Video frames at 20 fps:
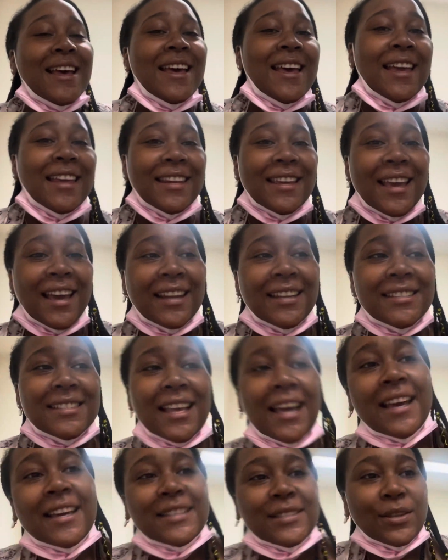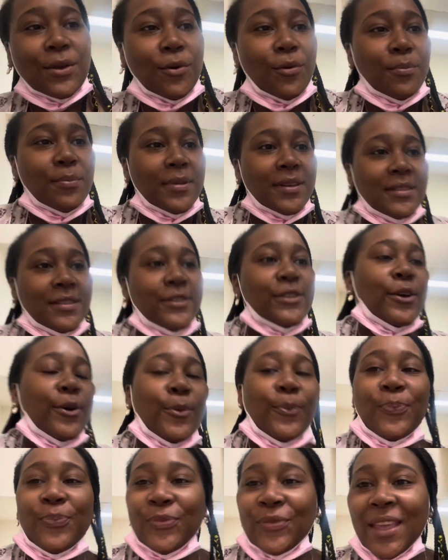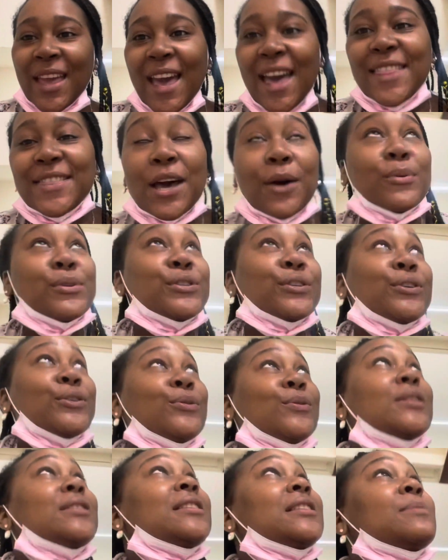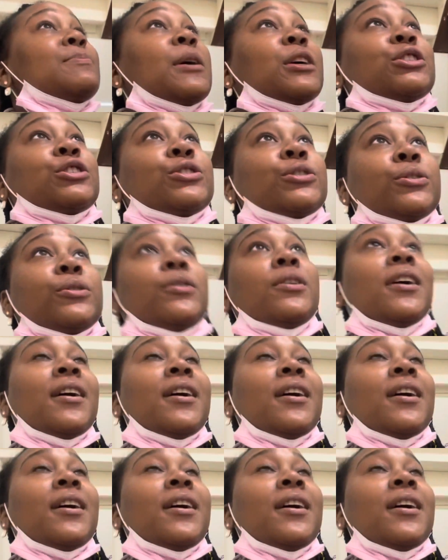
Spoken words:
and he had his eyes open, so that was cute and special.